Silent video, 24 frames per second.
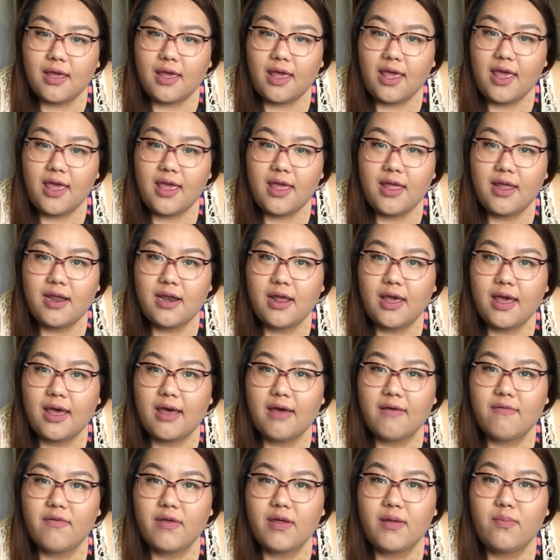and
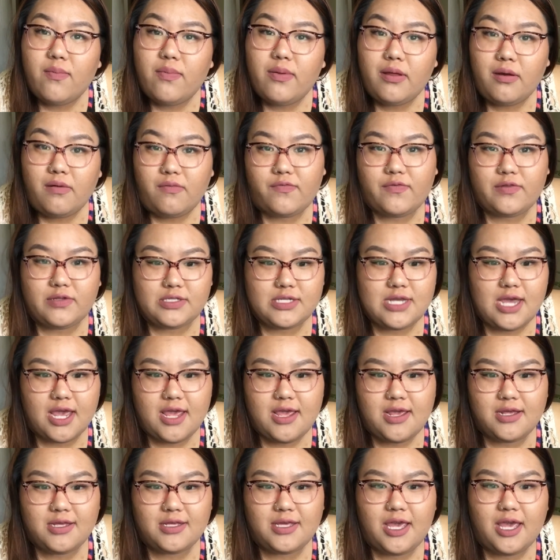have a beautiful
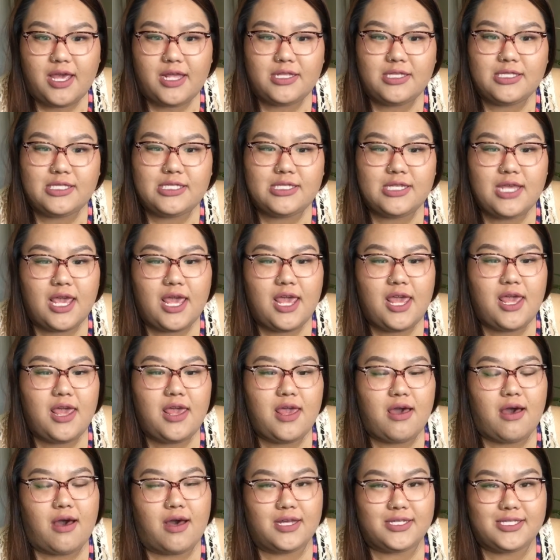day and
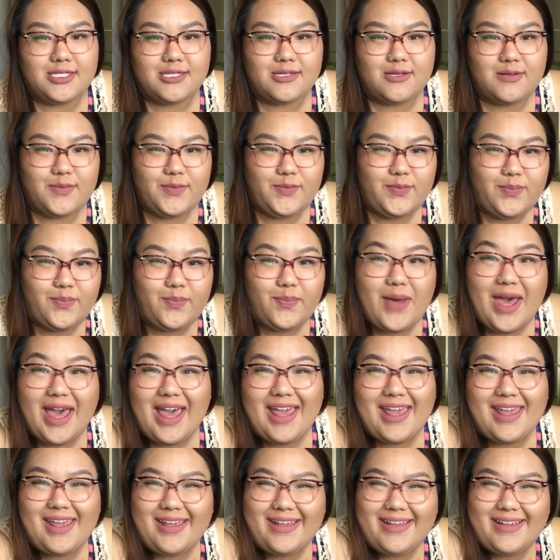stay awesome.
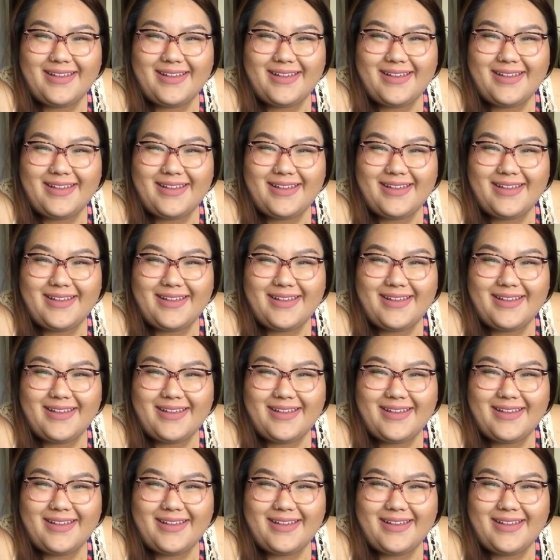Bye.